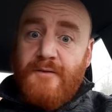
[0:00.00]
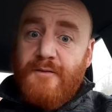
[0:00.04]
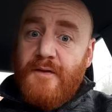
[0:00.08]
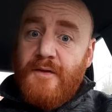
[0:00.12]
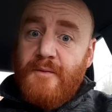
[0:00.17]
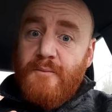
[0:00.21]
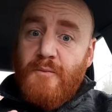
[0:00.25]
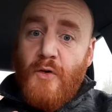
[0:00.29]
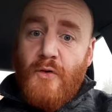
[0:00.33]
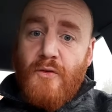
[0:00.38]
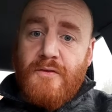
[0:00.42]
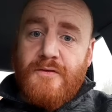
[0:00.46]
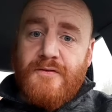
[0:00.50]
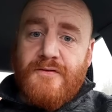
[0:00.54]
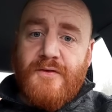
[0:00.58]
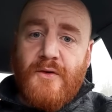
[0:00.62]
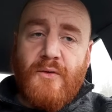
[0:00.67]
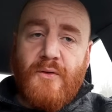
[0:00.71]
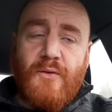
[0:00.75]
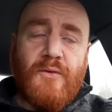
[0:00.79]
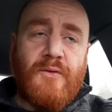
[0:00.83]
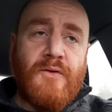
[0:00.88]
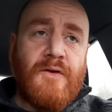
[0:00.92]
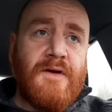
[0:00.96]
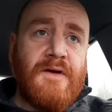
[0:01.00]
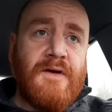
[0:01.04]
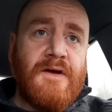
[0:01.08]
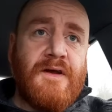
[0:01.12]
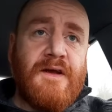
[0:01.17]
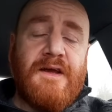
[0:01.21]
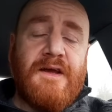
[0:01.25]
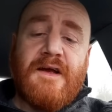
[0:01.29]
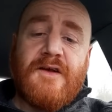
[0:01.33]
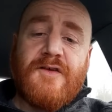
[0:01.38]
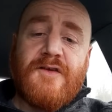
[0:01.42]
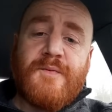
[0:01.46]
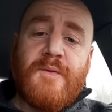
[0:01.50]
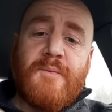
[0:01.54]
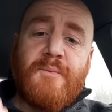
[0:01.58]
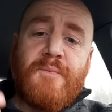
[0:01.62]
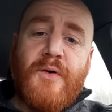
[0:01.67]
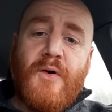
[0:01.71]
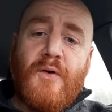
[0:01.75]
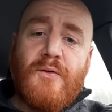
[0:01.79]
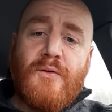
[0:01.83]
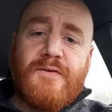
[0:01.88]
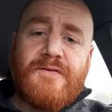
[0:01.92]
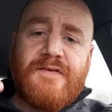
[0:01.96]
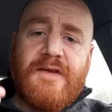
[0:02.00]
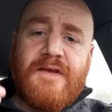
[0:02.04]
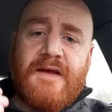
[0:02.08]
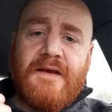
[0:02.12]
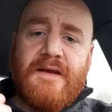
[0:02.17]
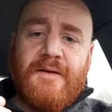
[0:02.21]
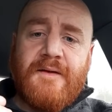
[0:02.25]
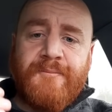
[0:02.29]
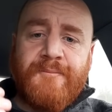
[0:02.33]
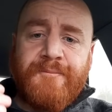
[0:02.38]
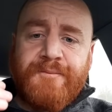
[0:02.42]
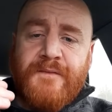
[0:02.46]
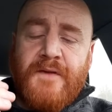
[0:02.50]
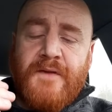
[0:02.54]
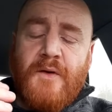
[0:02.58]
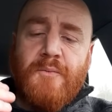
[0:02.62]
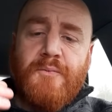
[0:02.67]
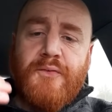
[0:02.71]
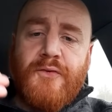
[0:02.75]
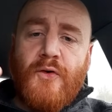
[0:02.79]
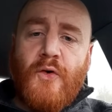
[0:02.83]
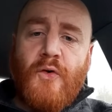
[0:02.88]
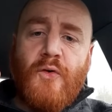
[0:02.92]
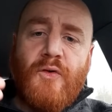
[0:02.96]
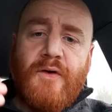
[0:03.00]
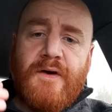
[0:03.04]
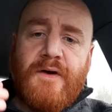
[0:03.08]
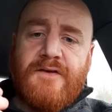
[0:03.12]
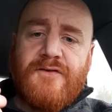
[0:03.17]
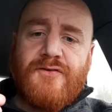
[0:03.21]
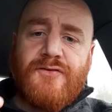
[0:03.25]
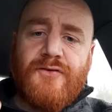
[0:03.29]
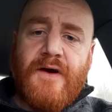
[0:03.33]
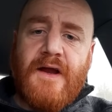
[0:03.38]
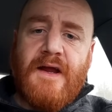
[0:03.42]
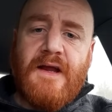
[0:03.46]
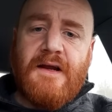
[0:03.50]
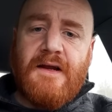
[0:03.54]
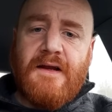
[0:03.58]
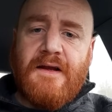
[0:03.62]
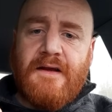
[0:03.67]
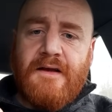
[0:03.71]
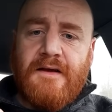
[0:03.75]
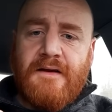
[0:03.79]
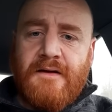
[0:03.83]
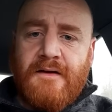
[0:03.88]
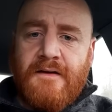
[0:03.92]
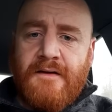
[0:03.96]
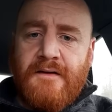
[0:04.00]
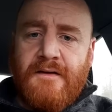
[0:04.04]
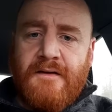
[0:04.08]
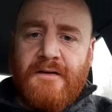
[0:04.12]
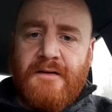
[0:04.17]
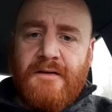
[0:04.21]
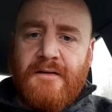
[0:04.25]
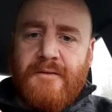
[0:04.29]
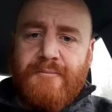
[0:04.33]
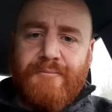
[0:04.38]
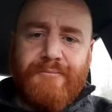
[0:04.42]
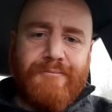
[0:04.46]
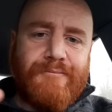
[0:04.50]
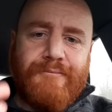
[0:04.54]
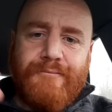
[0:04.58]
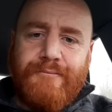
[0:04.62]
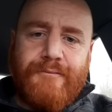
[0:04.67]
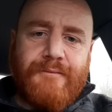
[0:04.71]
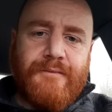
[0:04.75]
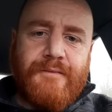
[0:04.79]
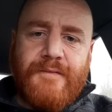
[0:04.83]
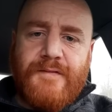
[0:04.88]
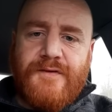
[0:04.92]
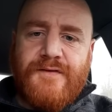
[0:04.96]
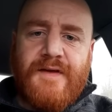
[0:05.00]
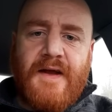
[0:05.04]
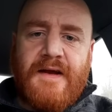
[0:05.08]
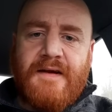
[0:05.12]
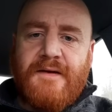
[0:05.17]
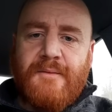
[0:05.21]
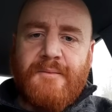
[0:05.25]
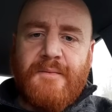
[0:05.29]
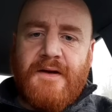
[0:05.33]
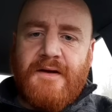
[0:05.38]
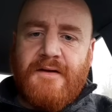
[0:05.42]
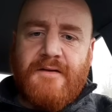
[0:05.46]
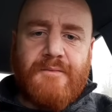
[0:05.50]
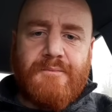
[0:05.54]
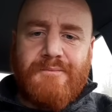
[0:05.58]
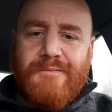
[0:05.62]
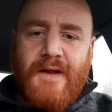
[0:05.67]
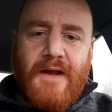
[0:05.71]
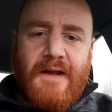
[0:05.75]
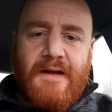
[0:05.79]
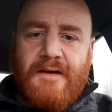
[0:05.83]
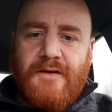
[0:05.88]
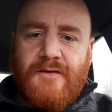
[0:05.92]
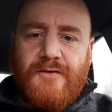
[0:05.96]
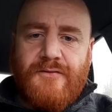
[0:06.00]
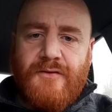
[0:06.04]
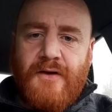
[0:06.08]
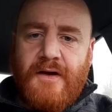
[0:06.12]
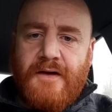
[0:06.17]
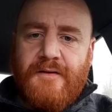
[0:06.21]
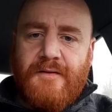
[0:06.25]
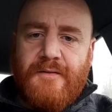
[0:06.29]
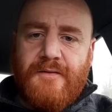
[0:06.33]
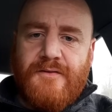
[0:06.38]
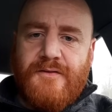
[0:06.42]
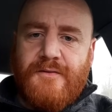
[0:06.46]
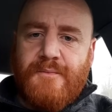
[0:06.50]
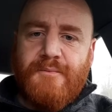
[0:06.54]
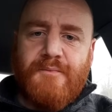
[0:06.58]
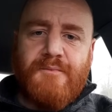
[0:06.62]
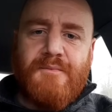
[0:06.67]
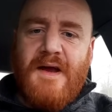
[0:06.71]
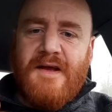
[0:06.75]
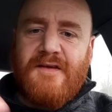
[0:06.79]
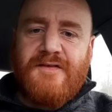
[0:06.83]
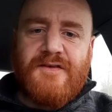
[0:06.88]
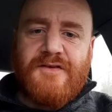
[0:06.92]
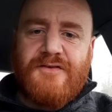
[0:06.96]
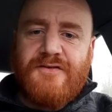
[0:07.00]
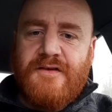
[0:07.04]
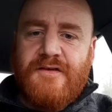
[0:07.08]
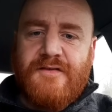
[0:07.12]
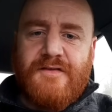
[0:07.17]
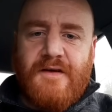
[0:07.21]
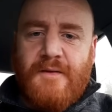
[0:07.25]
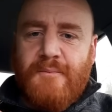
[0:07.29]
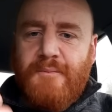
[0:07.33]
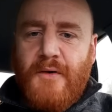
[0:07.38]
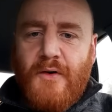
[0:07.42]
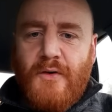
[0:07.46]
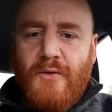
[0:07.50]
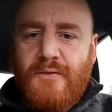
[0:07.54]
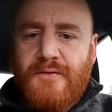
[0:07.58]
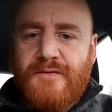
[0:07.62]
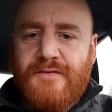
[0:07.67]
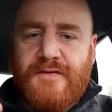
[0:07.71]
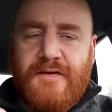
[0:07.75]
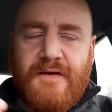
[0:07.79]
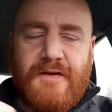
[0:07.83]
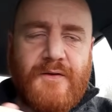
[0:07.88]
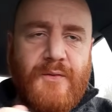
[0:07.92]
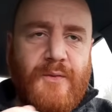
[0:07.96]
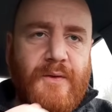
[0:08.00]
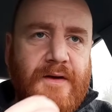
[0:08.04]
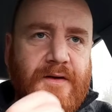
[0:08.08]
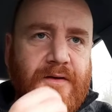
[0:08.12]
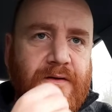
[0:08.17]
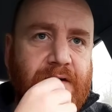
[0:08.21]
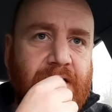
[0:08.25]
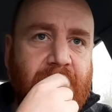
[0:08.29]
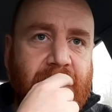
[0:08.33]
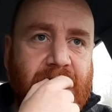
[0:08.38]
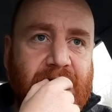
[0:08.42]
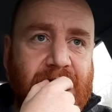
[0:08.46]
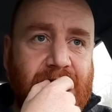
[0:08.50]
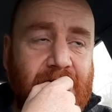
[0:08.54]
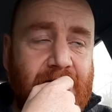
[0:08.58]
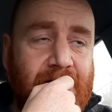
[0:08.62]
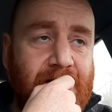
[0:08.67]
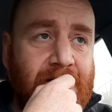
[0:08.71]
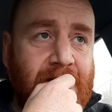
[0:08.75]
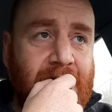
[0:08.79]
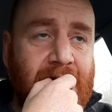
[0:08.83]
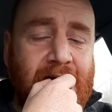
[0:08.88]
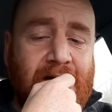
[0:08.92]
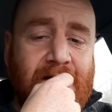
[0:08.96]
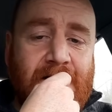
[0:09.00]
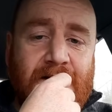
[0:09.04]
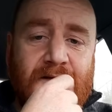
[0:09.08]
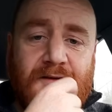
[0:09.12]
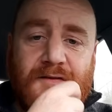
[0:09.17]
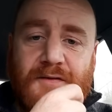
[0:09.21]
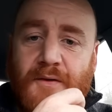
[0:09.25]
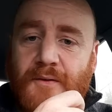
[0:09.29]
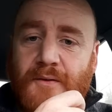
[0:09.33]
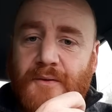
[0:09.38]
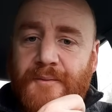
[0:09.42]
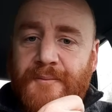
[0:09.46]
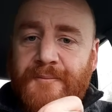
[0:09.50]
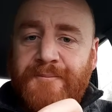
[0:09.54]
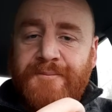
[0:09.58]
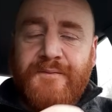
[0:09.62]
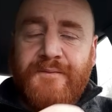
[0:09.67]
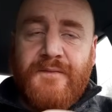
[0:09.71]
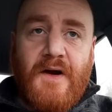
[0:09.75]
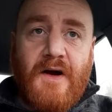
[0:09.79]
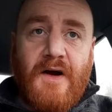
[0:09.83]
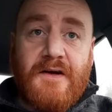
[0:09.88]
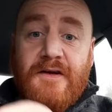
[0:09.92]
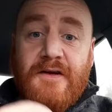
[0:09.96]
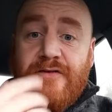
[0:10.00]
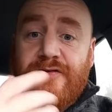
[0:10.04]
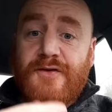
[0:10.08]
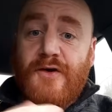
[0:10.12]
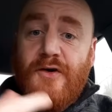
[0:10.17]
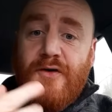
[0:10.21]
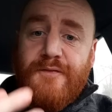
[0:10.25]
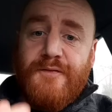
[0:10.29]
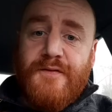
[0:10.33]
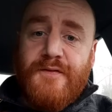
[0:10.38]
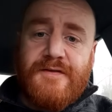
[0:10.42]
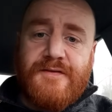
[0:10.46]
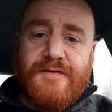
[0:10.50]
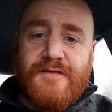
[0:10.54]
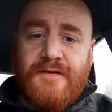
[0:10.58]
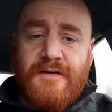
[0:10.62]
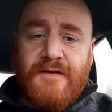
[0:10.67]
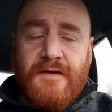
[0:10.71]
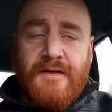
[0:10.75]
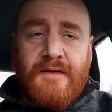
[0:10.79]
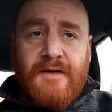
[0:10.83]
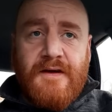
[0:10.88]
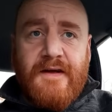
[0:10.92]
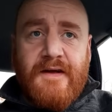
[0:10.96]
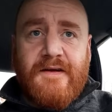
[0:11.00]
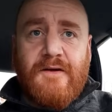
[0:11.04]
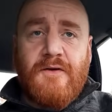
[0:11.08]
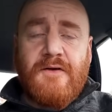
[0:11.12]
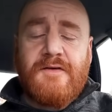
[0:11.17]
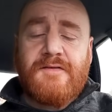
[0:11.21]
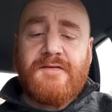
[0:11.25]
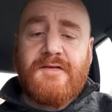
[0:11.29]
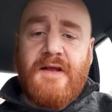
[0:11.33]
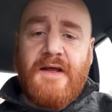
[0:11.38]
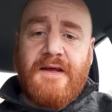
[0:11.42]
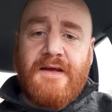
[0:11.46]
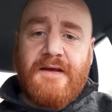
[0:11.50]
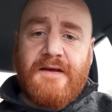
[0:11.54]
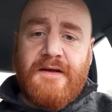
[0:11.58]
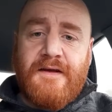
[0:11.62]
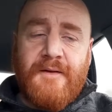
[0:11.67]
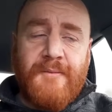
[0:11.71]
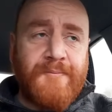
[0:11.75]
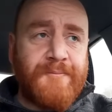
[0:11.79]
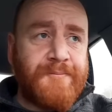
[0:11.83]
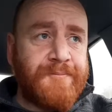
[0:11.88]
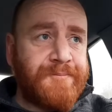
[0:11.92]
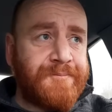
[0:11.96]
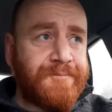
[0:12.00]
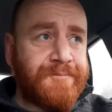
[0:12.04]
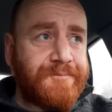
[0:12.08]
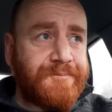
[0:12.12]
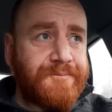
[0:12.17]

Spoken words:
even more so, he has been posting pro-Israeli sentiment things, right? Messages and posts and Twitter things, right? So on the surface, it looks like